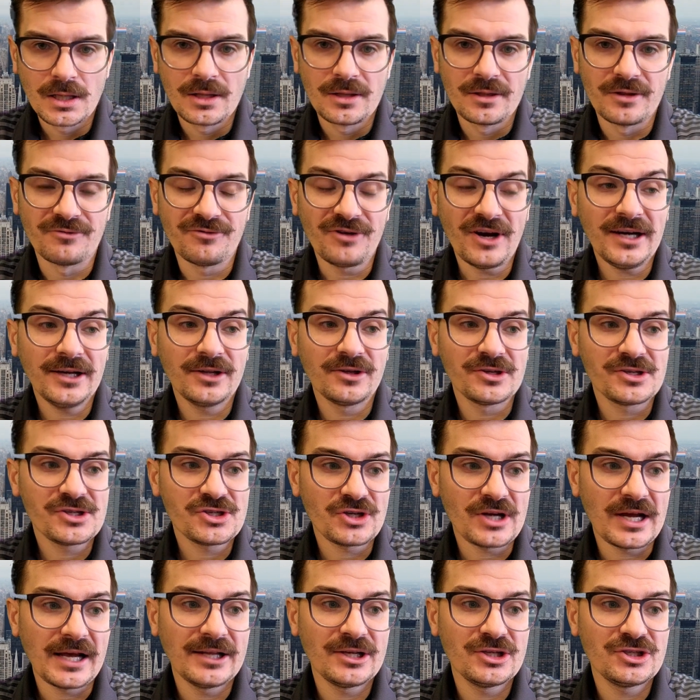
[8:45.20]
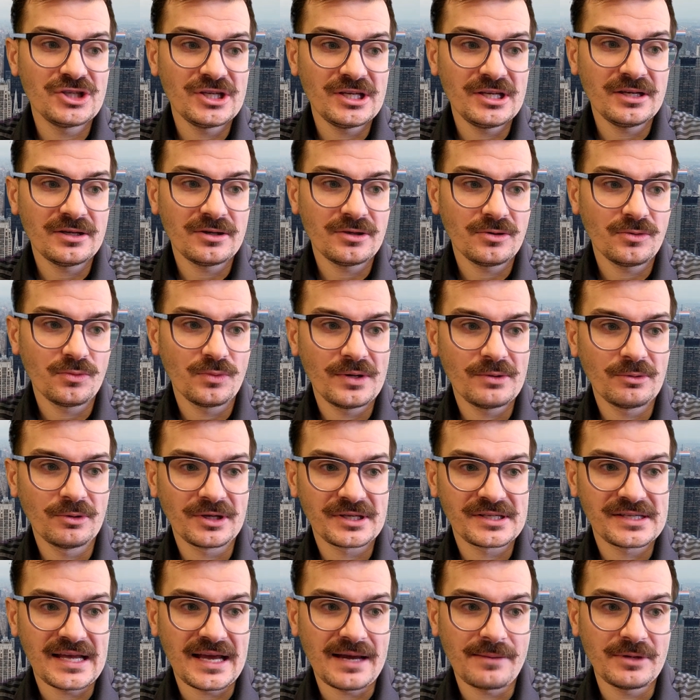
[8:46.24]
The final strategy we will
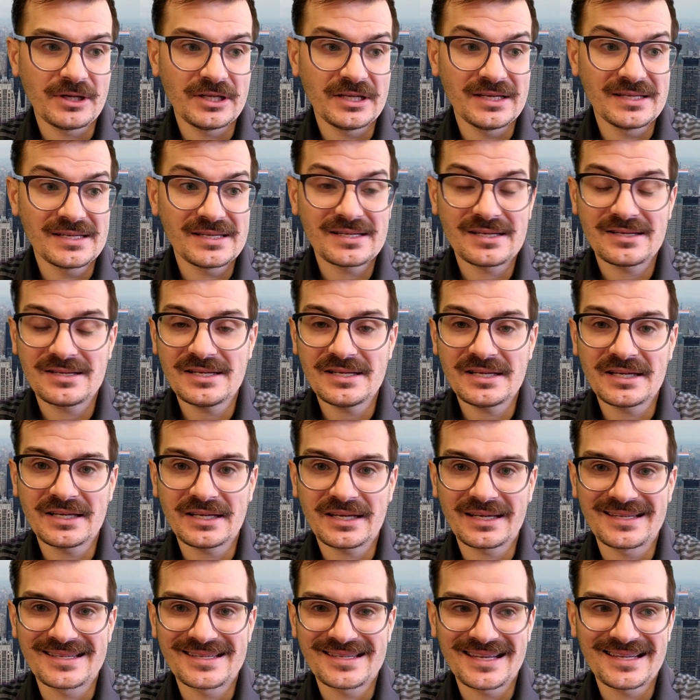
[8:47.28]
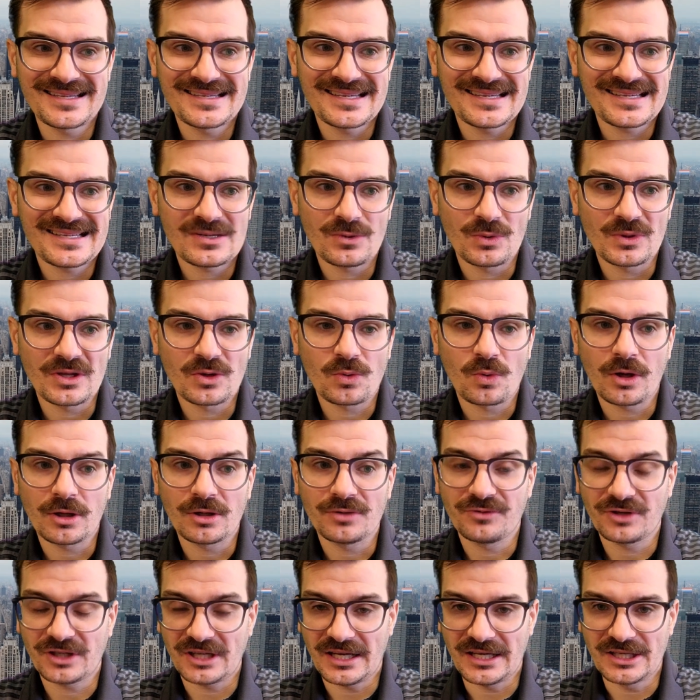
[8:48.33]
examine is seeking consensus with
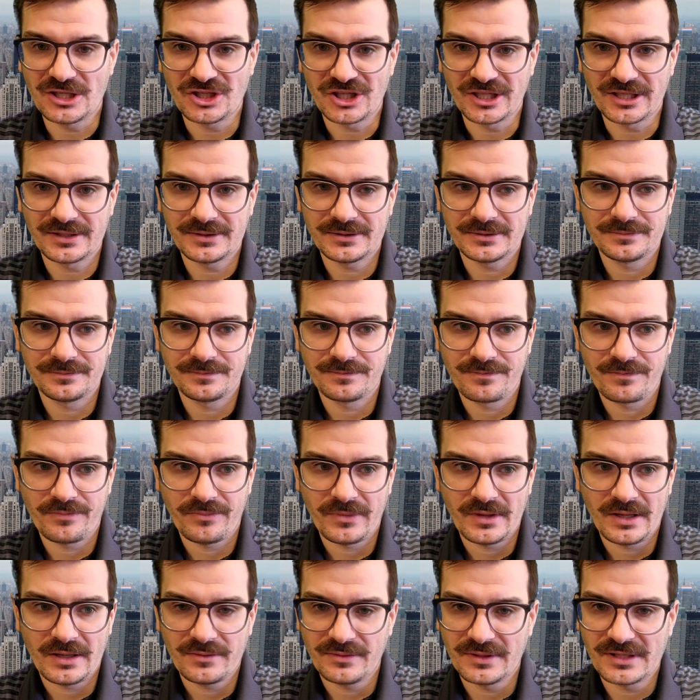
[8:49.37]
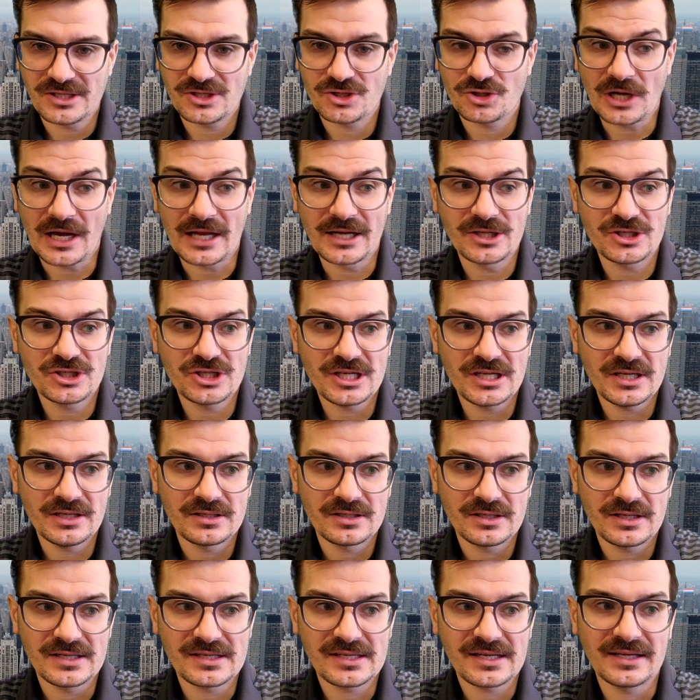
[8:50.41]
qualification. This strategy
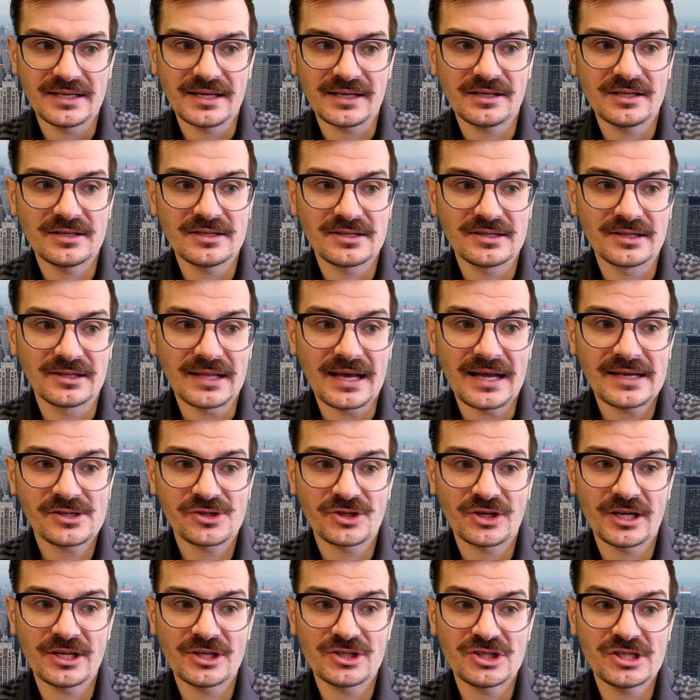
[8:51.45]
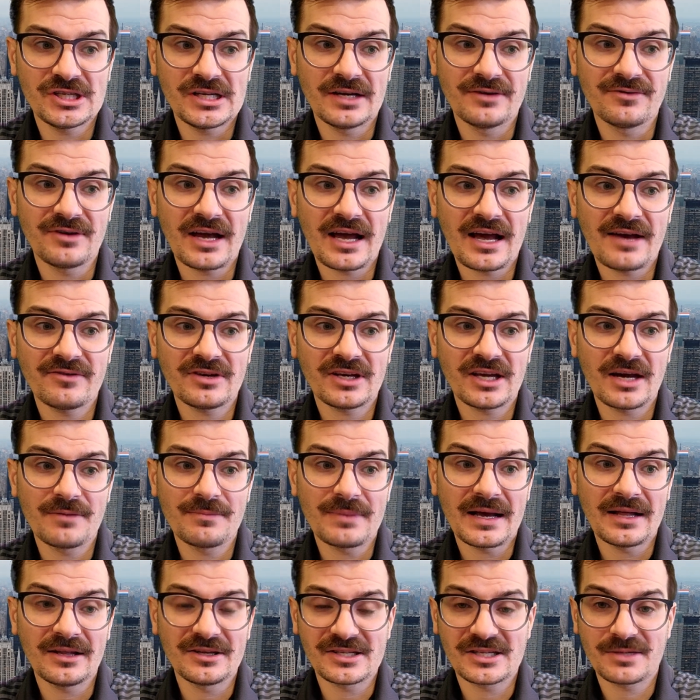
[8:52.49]
is connected to the last strategy of having a
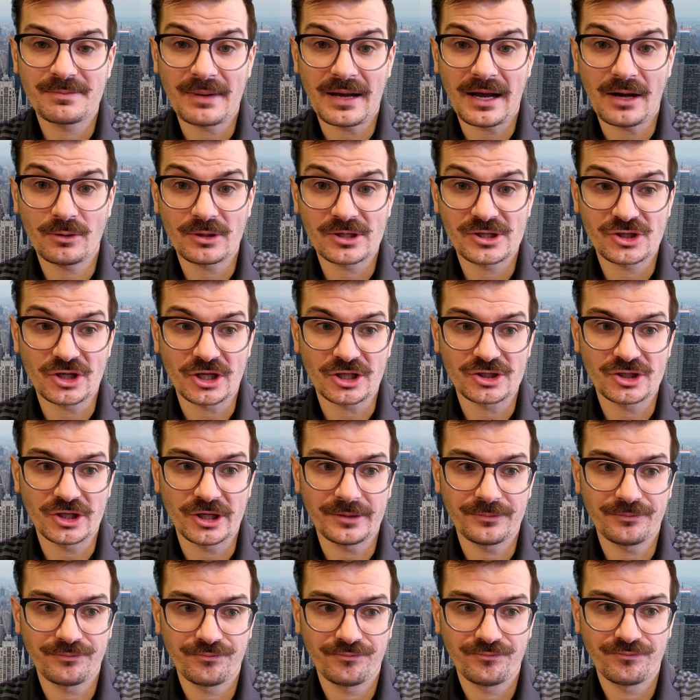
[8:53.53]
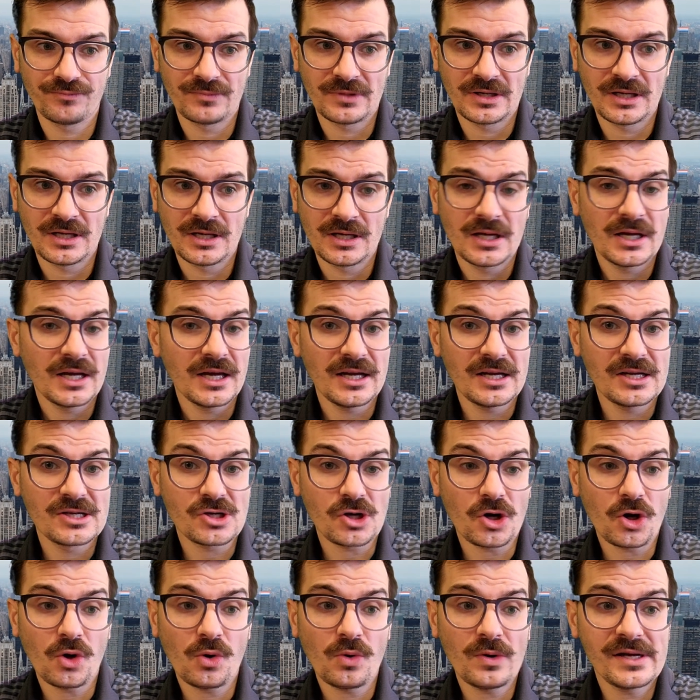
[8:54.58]
balanced power structure. It is
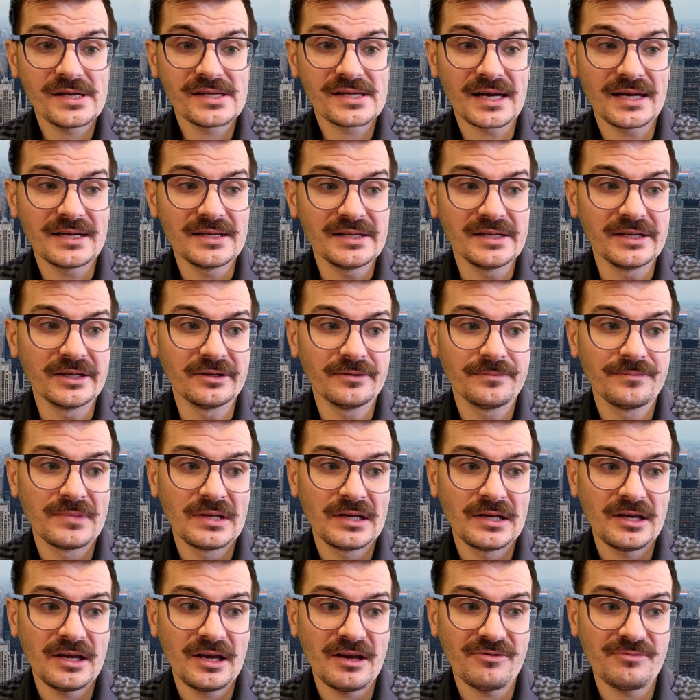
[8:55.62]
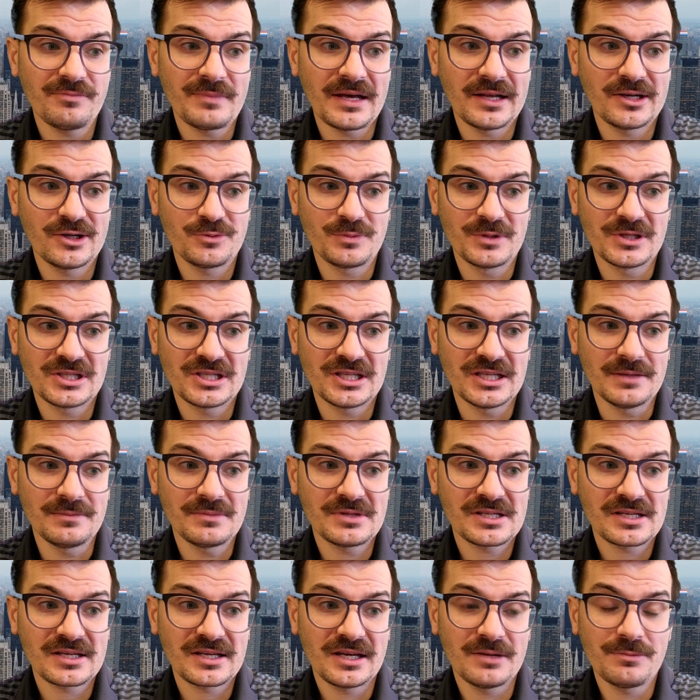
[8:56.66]
always ideal if management
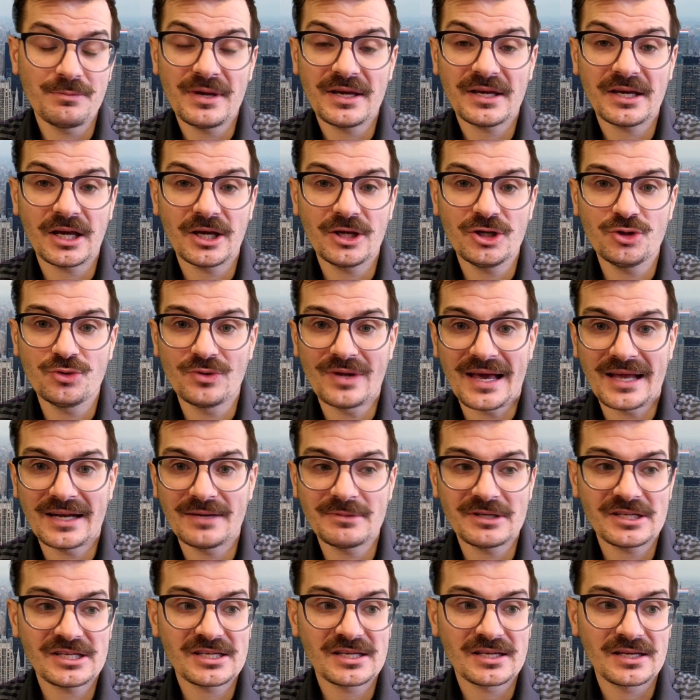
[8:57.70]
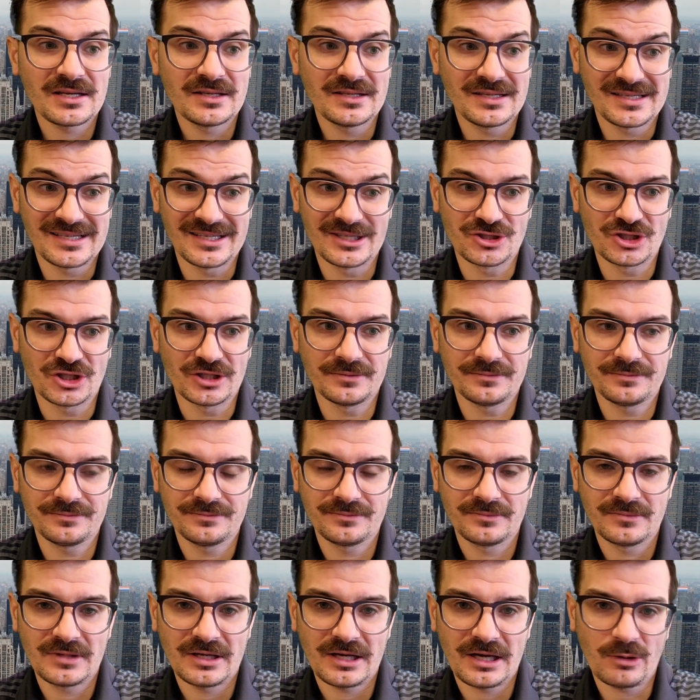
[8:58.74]
teams can make a unanimous decision.
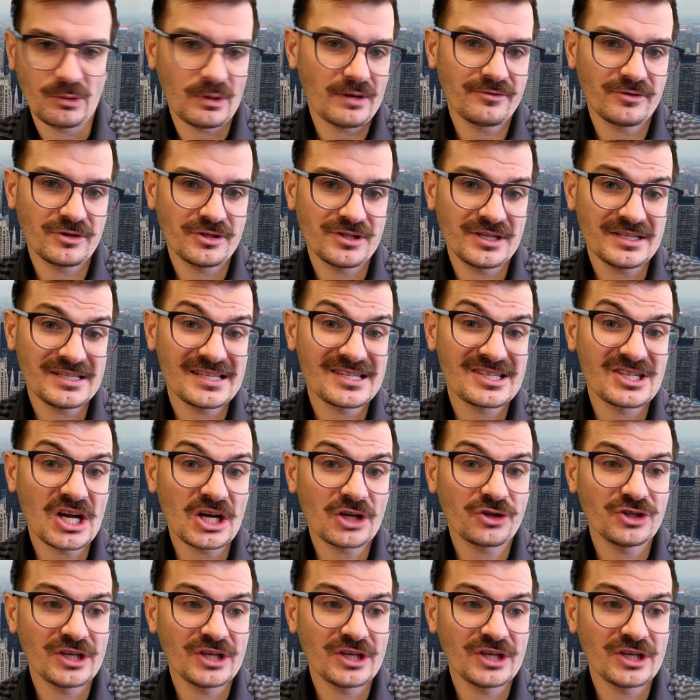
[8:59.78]
However, this is not